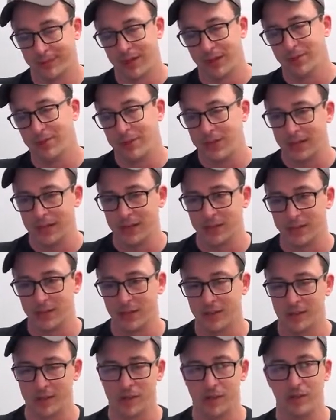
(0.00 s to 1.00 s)
update
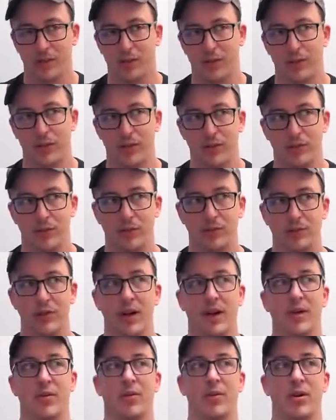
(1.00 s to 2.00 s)
to the server, you do
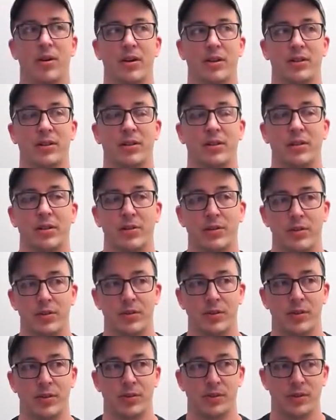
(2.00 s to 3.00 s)
not want to
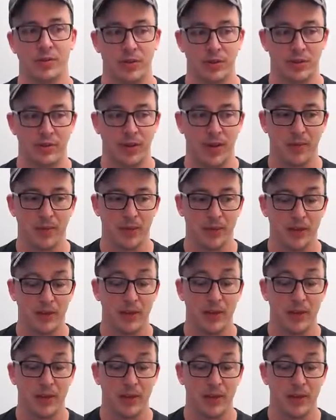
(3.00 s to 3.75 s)
use switchmap.